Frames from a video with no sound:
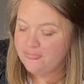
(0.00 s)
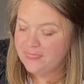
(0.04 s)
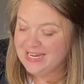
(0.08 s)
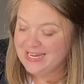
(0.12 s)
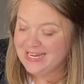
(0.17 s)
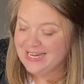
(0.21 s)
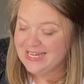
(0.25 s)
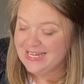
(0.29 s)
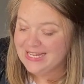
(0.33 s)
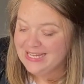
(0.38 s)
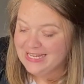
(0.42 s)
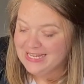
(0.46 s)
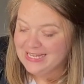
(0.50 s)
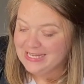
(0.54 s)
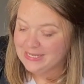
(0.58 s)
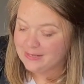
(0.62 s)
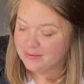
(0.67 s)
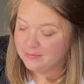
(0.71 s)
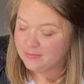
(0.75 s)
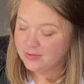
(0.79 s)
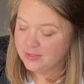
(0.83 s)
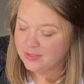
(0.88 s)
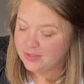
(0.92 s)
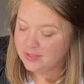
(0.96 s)
In
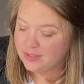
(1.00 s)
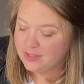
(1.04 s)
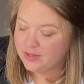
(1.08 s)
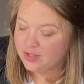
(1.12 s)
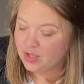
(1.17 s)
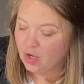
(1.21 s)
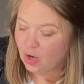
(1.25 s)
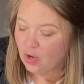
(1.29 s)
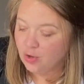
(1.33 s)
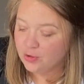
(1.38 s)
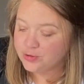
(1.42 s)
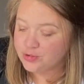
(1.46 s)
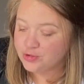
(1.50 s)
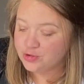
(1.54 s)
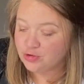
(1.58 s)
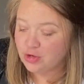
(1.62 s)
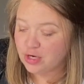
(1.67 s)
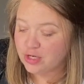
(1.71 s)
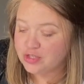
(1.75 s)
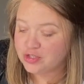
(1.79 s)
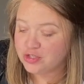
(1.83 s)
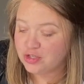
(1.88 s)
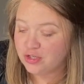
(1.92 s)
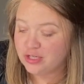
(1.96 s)
him, the whole
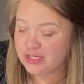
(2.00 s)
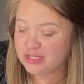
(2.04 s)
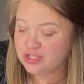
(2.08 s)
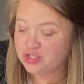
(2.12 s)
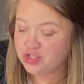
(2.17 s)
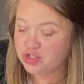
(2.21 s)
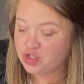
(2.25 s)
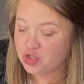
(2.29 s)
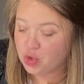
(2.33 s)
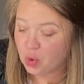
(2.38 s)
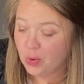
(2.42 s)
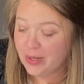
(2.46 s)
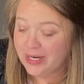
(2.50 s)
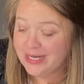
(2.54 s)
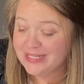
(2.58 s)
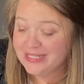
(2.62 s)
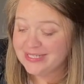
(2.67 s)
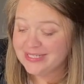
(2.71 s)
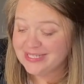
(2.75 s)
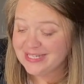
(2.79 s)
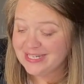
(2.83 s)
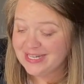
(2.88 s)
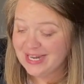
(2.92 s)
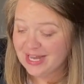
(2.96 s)
structure is
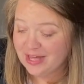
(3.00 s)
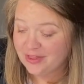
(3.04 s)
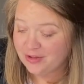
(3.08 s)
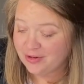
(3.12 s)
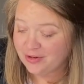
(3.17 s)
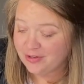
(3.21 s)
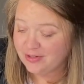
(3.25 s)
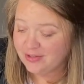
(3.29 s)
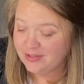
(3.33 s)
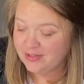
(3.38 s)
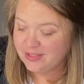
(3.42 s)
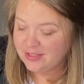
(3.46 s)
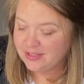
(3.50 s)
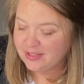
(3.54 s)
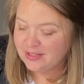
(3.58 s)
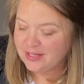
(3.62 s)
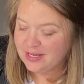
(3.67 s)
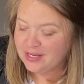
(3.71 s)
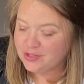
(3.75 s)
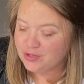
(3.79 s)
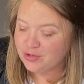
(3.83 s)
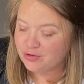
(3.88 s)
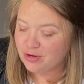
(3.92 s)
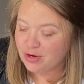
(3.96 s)
joined together
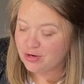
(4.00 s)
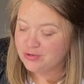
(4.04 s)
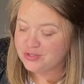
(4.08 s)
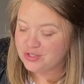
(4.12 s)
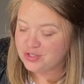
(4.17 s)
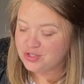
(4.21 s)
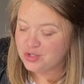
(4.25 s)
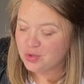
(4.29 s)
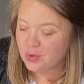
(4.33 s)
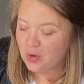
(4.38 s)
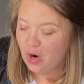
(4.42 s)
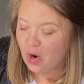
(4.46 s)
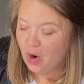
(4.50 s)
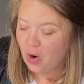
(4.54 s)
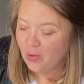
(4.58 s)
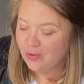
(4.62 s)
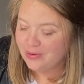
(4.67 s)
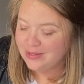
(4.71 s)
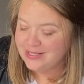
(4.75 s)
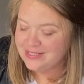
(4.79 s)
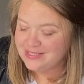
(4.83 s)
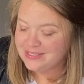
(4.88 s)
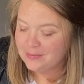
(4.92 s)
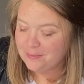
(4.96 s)
and grows into a
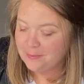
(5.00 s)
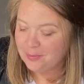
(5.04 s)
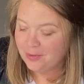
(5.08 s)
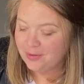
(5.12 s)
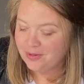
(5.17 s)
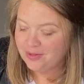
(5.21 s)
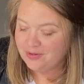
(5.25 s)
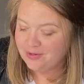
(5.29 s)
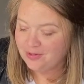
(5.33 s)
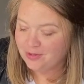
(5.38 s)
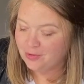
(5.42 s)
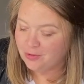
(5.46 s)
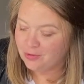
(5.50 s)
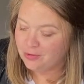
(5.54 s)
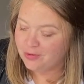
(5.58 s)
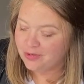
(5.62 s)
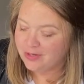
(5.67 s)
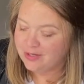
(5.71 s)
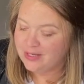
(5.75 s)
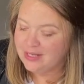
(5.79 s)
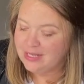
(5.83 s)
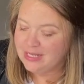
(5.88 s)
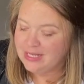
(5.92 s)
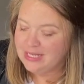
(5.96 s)
holy temple in the
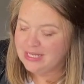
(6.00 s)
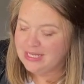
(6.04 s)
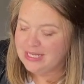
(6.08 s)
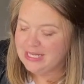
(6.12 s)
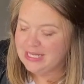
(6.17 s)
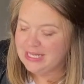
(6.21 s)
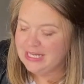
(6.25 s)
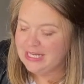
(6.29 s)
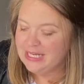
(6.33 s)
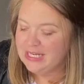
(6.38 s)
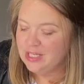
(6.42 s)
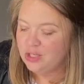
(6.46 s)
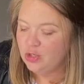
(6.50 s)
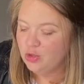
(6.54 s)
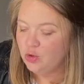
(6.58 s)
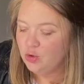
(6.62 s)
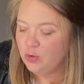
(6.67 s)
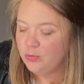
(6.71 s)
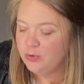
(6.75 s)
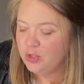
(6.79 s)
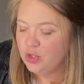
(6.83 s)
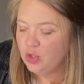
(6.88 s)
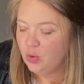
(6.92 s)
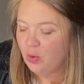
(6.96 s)
Lord, in
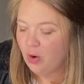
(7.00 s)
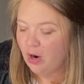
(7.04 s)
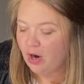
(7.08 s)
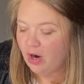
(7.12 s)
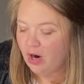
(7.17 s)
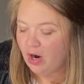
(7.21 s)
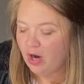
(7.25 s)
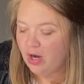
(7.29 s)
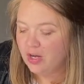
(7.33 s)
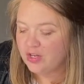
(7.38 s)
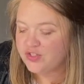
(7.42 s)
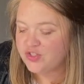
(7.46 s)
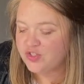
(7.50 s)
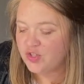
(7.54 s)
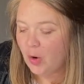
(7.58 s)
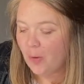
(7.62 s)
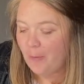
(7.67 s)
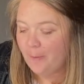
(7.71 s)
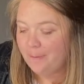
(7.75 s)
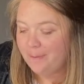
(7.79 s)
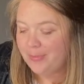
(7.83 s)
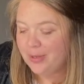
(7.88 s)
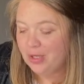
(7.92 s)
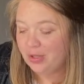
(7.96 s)
whom you are also
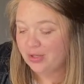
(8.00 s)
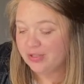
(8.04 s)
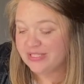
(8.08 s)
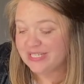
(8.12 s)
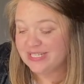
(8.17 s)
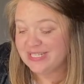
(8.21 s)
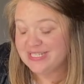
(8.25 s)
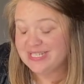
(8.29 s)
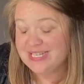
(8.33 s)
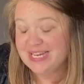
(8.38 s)
built